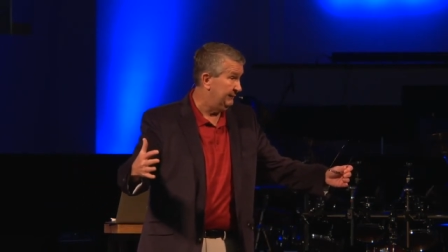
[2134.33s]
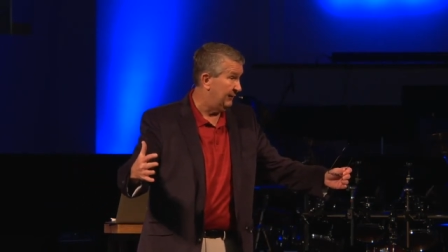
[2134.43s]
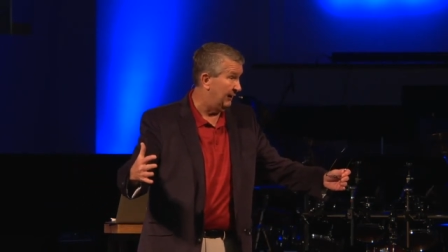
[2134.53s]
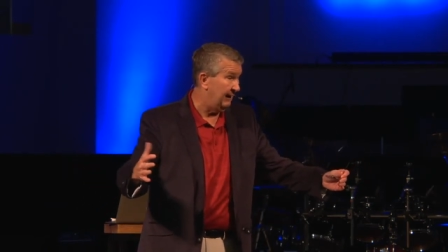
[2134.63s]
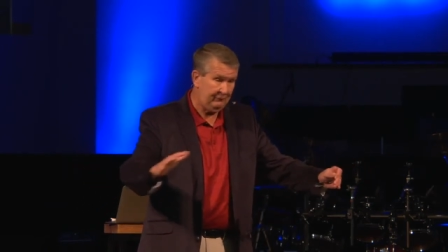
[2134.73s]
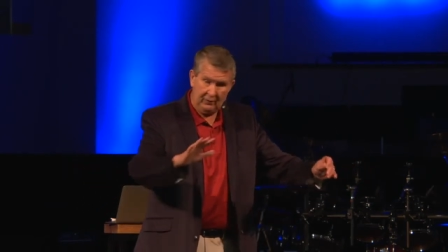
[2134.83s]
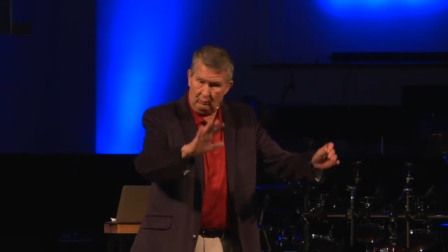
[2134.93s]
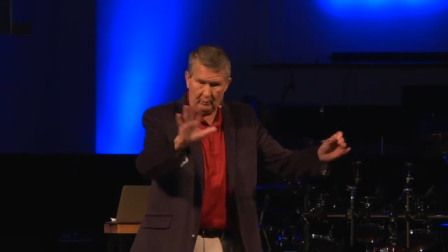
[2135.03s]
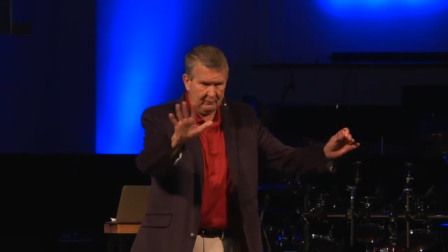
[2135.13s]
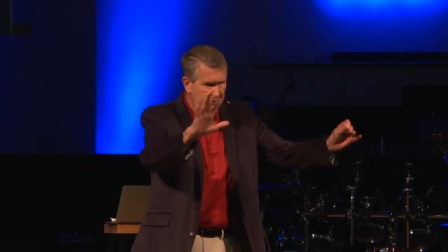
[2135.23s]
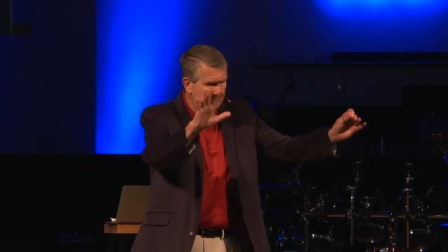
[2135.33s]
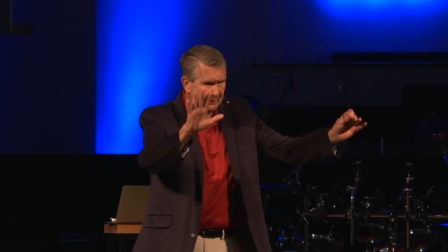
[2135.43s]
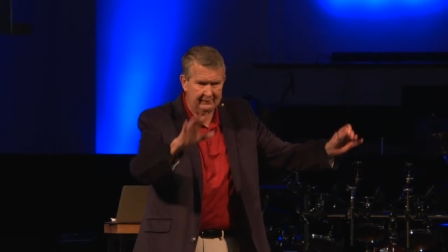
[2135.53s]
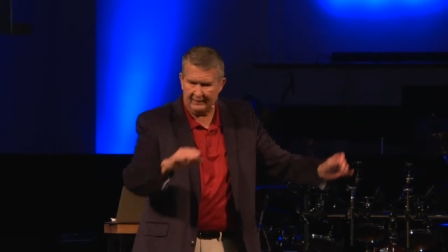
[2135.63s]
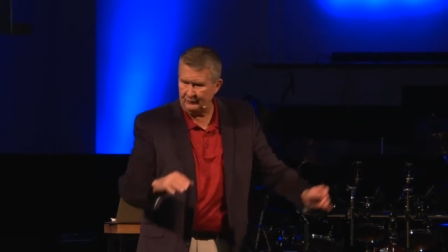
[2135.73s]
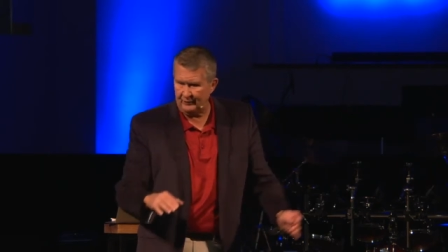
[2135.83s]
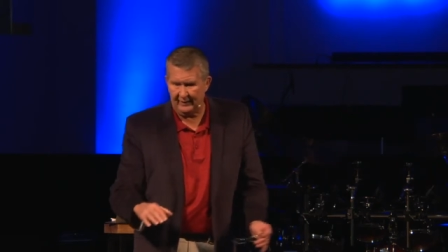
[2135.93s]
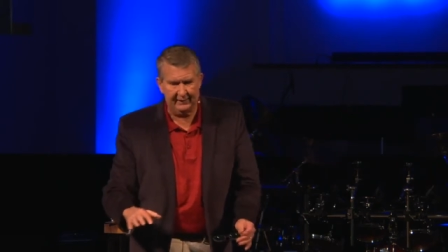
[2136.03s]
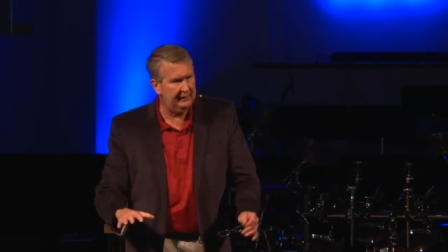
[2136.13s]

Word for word: All right? If you don't want to participate, that's fine.